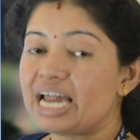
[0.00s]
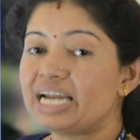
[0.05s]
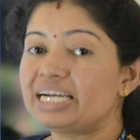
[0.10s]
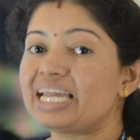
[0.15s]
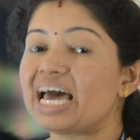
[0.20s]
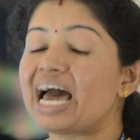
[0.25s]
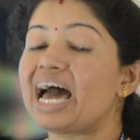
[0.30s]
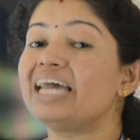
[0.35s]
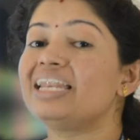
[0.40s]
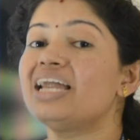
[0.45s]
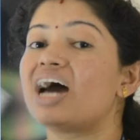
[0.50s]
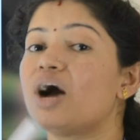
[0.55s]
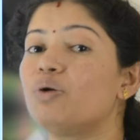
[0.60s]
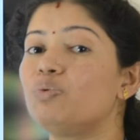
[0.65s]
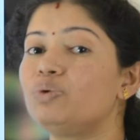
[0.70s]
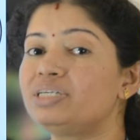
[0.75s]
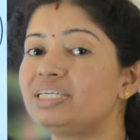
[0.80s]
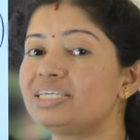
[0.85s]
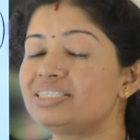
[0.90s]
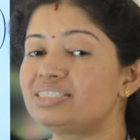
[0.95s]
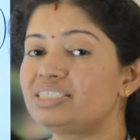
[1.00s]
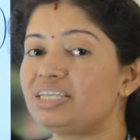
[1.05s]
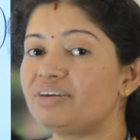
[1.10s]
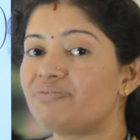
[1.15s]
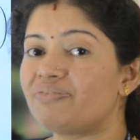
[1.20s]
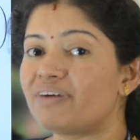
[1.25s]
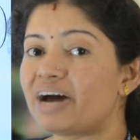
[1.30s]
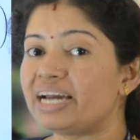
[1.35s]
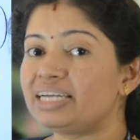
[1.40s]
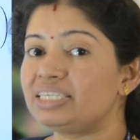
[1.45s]
Tan, how it is
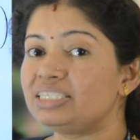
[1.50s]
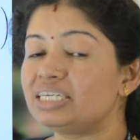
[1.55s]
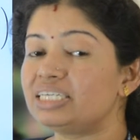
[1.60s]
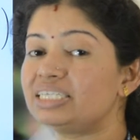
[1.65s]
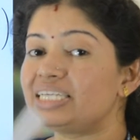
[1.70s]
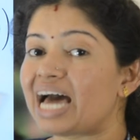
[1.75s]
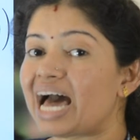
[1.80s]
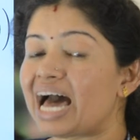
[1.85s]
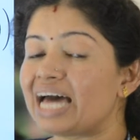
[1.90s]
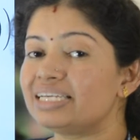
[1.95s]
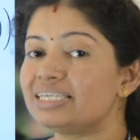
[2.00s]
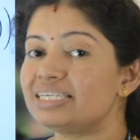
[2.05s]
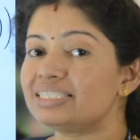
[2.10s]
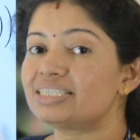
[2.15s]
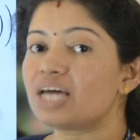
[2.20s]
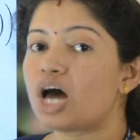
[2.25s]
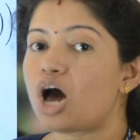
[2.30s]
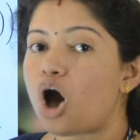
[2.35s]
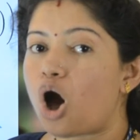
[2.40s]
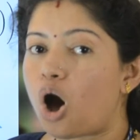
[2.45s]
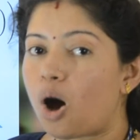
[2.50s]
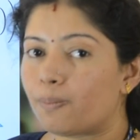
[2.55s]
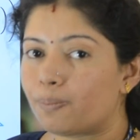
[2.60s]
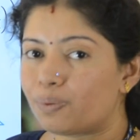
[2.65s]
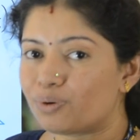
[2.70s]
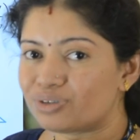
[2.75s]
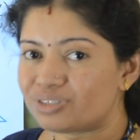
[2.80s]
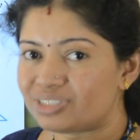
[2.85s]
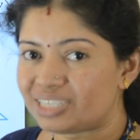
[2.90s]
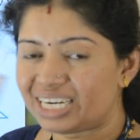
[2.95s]
defined? The tan is
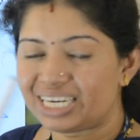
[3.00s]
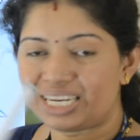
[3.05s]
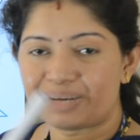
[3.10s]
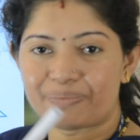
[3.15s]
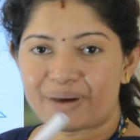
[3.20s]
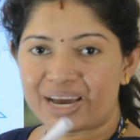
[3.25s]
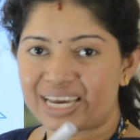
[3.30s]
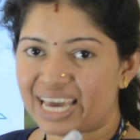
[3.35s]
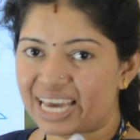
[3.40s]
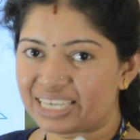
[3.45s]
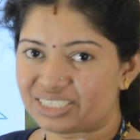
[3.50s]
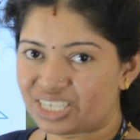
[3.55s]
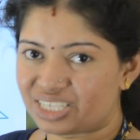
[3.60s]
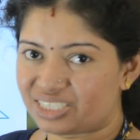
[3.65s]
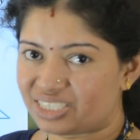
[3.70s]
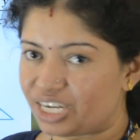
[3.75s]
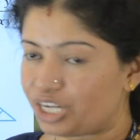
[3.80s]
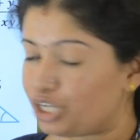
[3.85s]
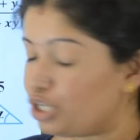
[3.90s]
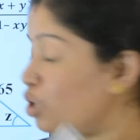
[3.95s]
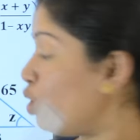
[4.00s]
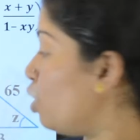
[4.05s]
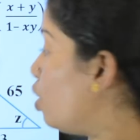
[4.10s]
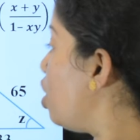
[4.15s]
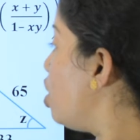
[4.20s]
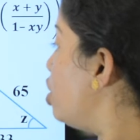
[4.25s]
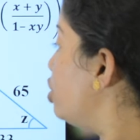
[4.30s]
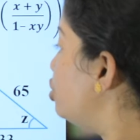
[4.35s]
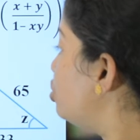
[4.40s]
opposite by adjacent. No.